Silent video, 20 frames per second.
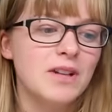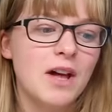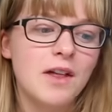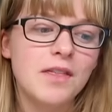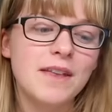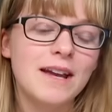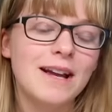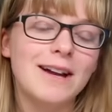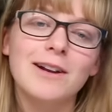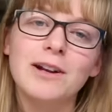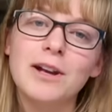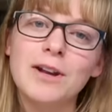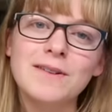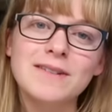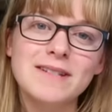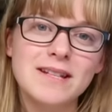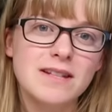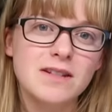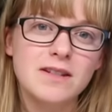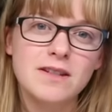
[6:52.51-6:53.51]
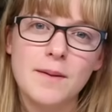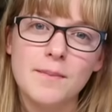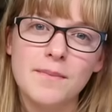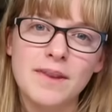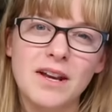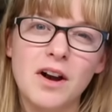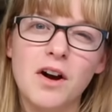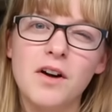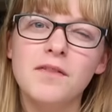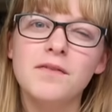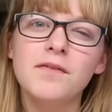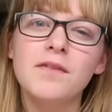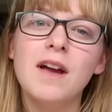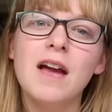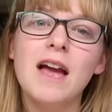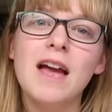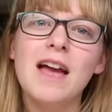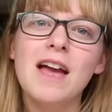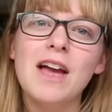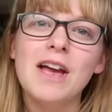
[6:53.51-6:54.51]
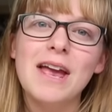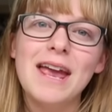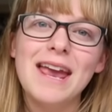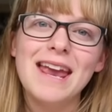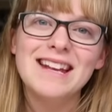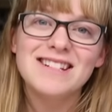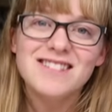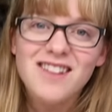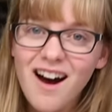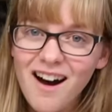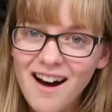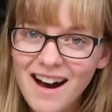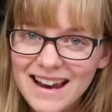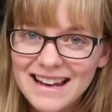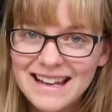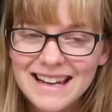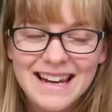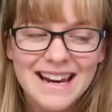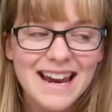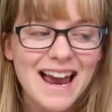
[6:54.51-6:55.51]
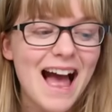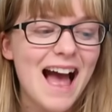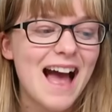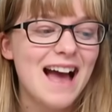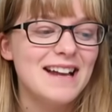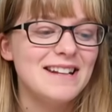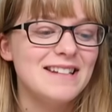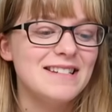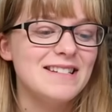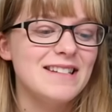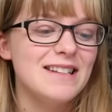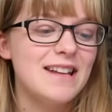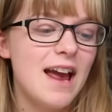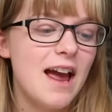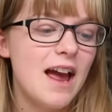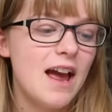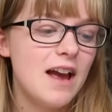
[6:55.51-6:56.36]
nothing closes something off entirely, and